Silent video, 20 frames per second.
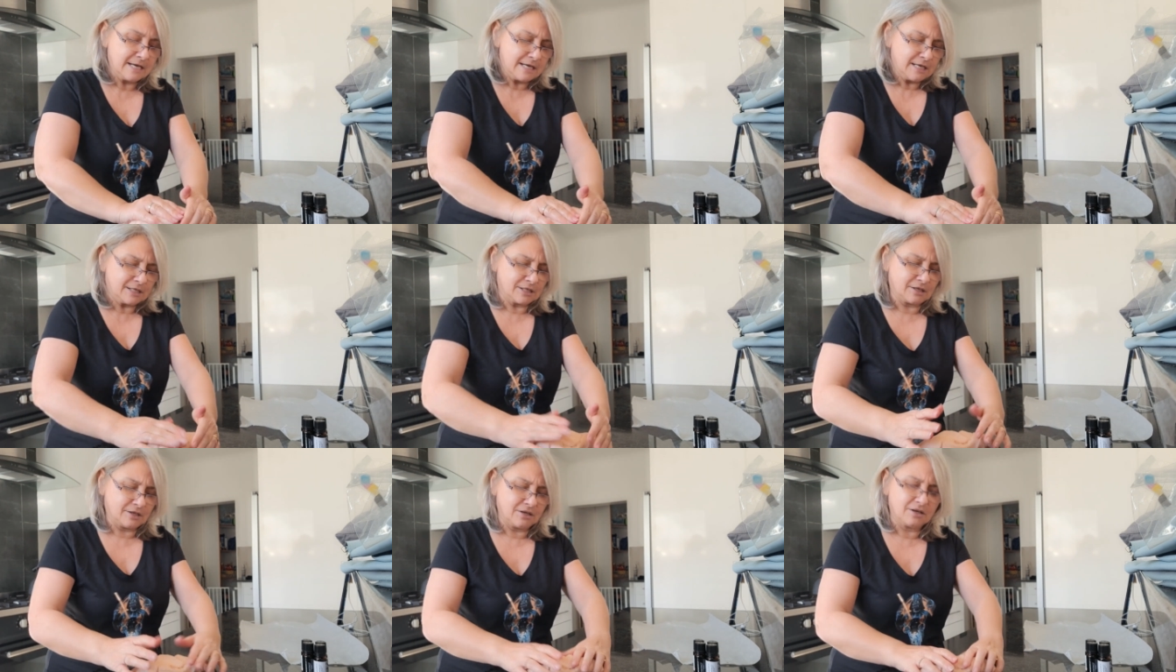
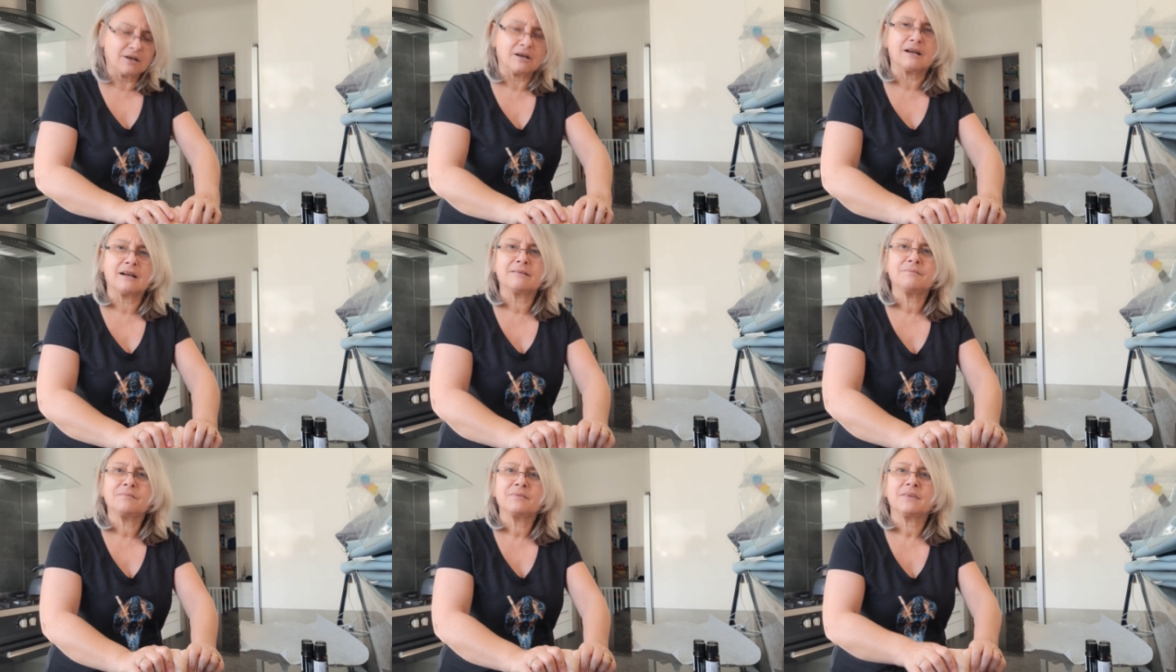So yeah,
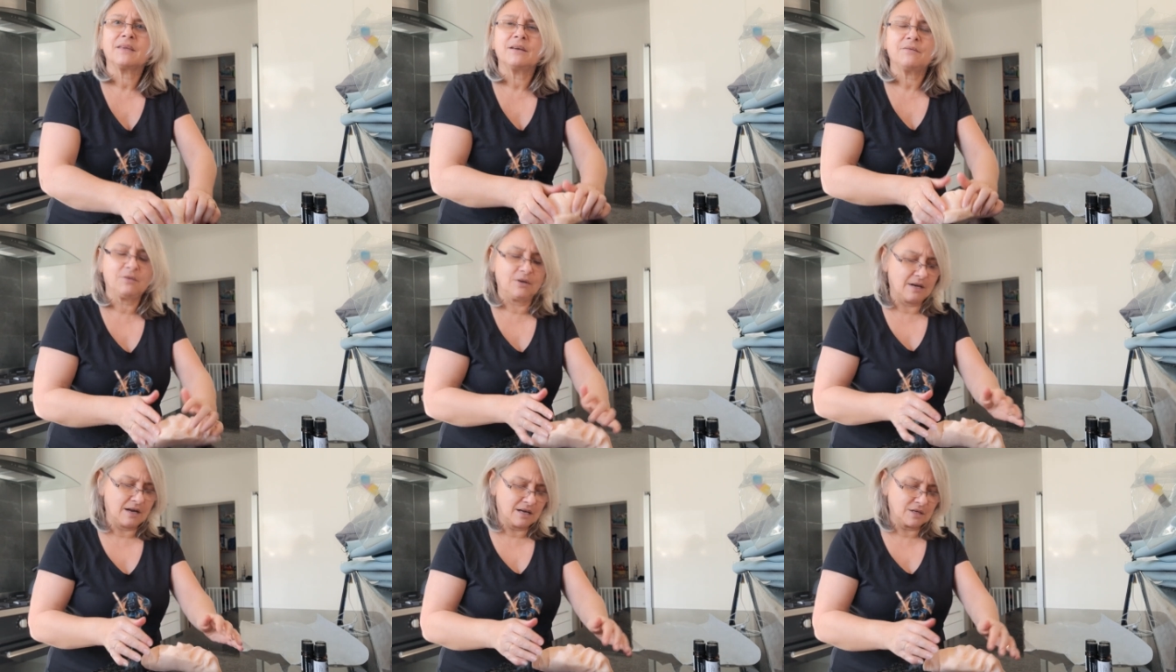
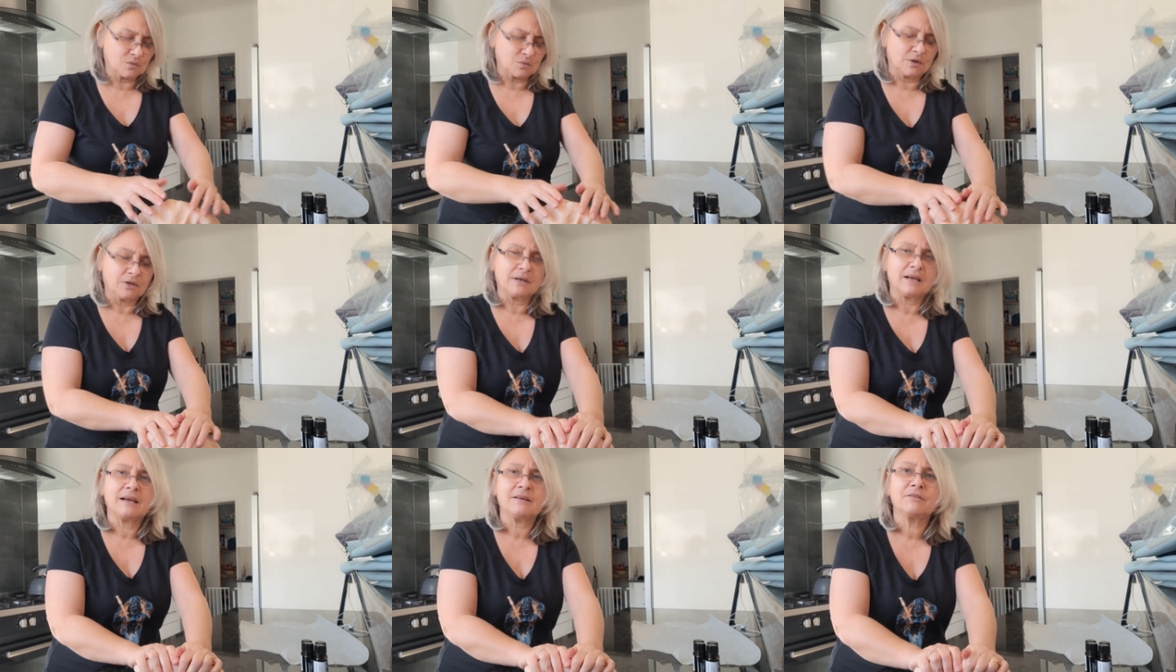if you guys
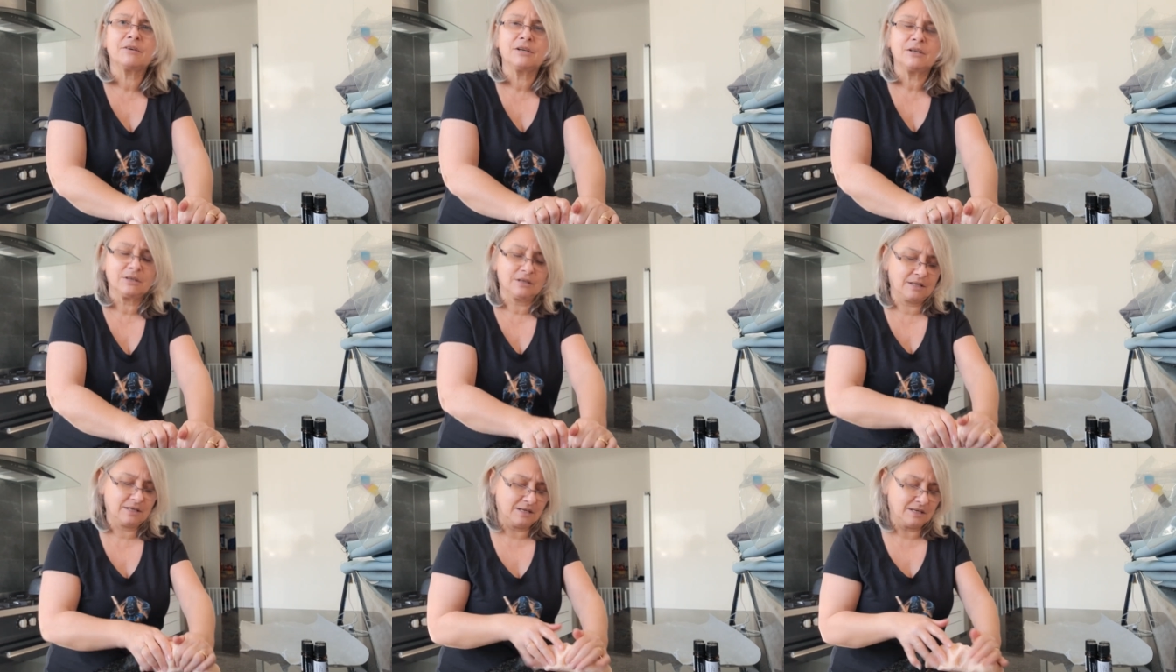want to have a
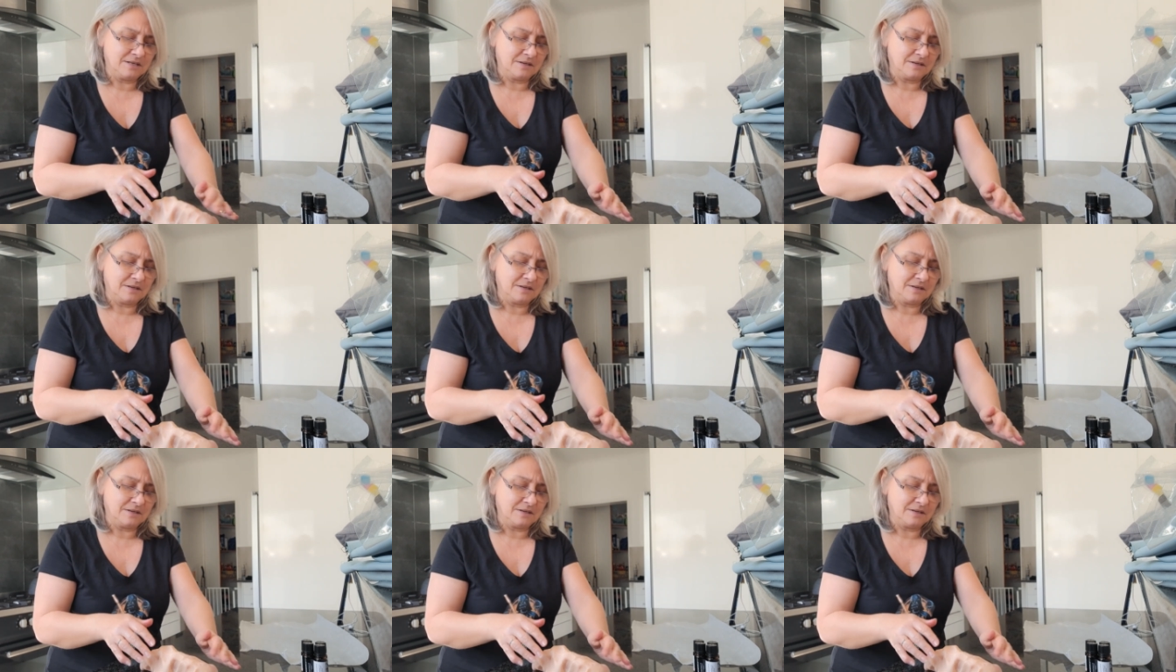look,